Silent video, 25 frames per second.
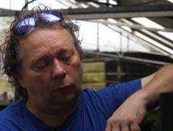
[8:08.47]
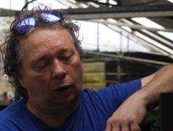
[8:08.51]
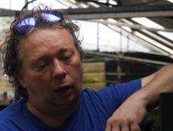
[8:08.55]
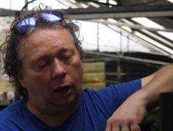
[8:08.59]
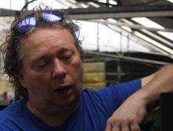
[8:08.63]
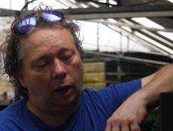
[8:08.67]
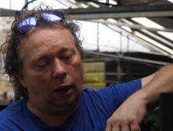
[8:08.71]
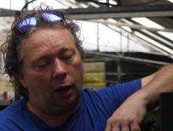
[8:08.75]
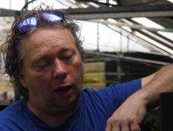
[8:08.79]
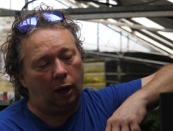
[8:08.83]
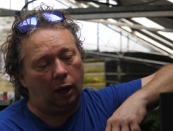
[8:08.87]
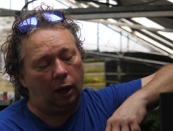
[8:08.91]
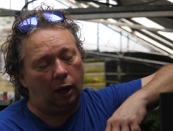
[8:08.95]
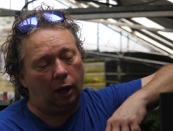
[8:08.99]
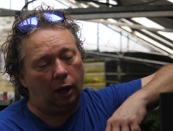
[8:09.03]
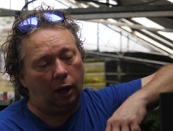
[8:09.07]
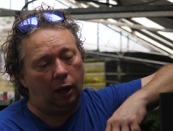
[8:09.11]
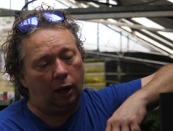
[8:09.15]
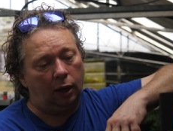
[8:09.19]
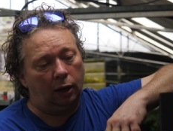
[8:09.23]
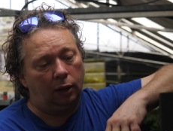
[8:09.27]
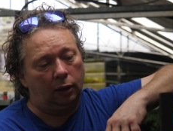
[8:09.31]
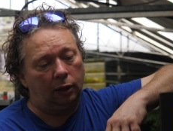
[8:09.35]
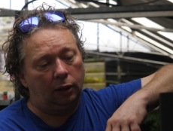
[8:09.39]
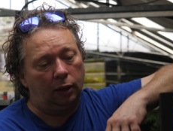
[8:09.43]

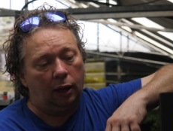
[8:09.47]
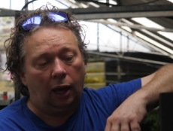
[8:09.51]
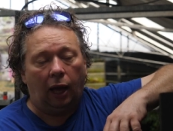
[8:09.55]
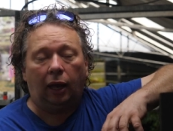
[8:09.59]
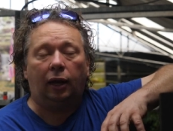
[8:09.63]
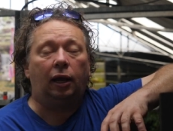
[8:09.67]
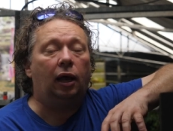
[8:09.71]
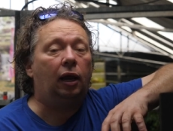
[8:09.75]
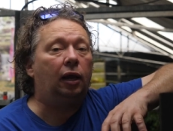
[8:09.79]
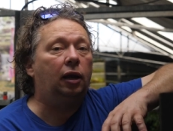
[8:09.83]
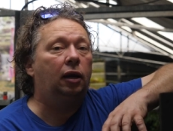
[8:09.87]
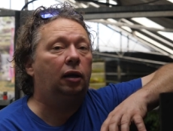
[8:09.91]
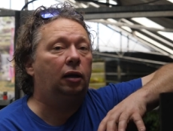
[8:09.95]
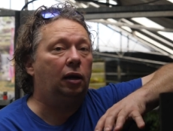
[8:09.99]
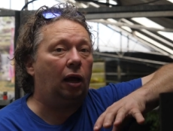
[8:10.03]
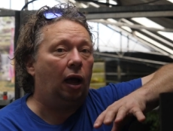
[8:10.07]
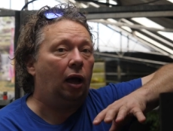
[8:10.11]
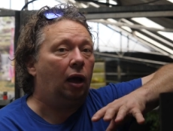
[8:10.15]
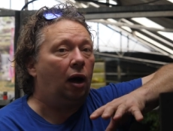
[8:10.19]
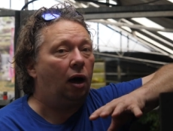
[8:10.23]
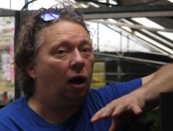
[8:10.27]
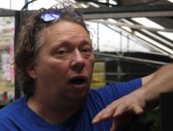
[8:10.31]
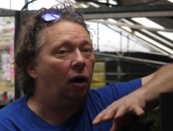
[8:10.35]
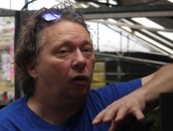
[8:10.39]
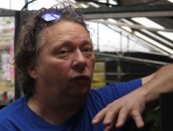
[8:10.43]
And then
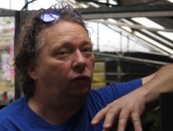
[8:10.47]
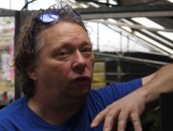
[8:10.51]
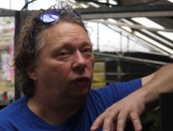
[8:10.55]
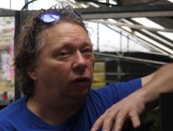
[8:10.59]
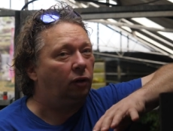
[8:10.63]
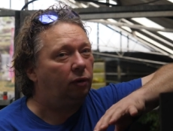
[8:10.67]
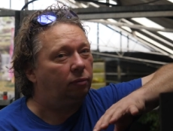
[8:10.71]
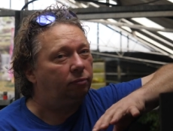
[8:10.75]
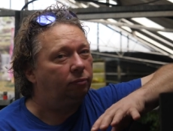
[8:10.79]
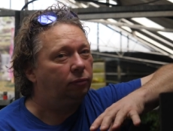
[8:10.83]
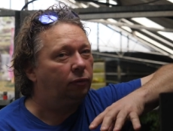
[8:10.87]
after